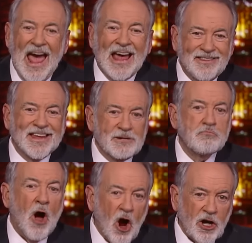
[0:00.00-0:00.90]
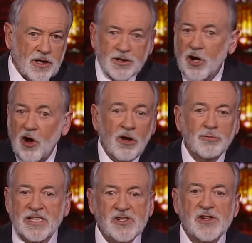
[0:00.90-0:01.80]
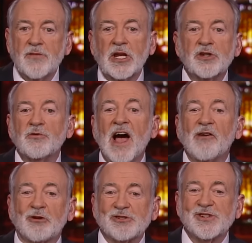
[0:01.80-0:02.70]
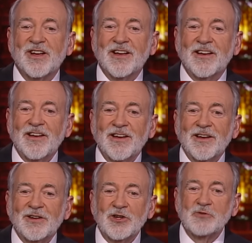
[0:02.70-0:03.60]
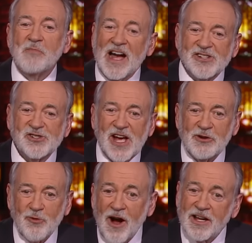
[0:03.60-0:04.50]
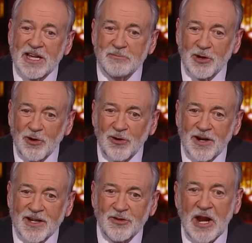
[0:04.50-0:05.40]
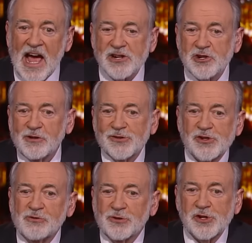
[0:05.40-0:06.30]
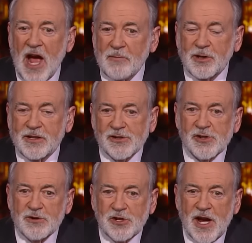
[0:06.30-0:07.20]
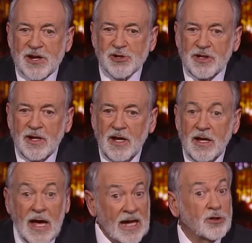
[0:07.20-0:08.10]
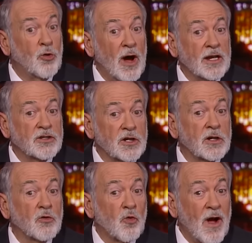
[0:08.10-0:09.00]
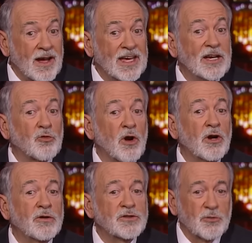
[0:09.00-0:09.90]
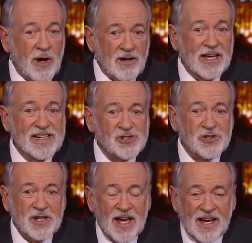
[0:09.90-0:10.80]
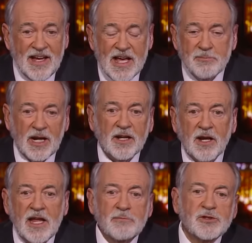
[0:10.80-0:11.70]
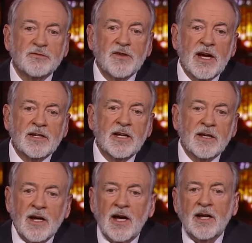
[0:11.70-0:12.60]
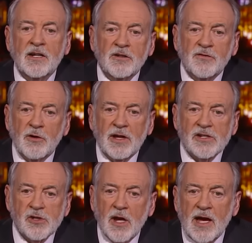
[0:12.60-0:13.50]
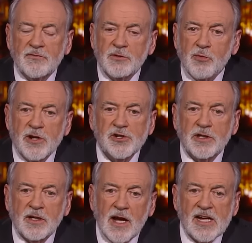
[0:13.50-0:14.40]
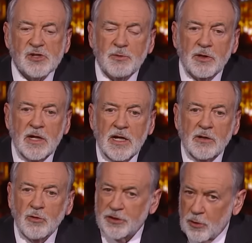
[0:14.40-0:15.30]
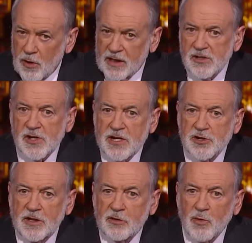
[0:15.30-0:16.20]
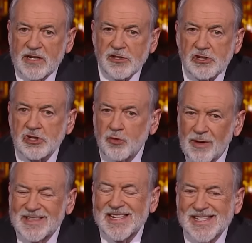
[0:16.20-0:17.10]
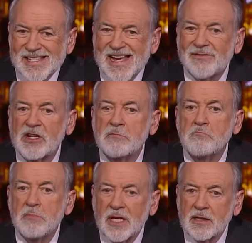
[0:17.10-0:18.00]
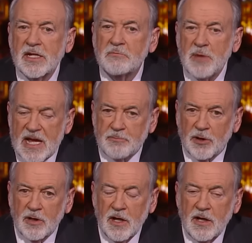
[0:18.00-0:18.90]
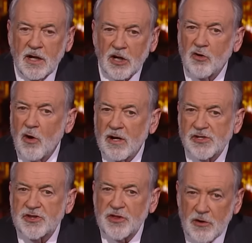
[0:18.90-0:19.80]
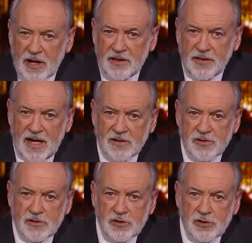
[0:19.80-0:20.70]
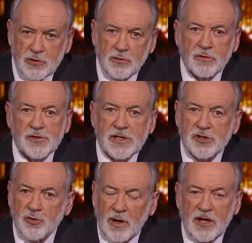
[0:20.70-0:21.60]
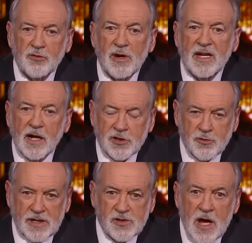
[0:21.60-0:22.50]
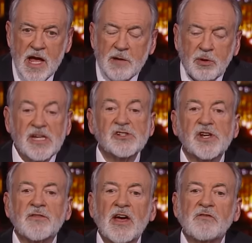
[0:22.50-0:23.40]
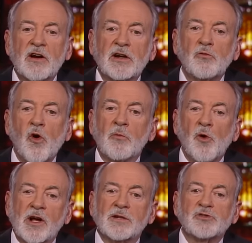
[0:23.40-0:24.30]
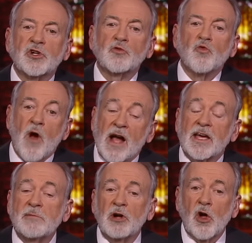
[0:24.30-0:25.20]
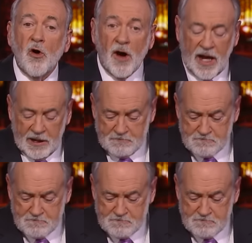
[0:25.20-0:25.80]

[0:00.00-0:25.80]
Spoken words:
and then pardoned all within 72 hours. You might say Rocky Malloy of the National School Chaplain Association had quite the rocky road to where he is today, but it led him to finding God and devoting his life to preaching the gospel with an organization that reaches 27 million people across 30,000 schools in 23 countries. Please give a very warm welcome to Rocky Malloy.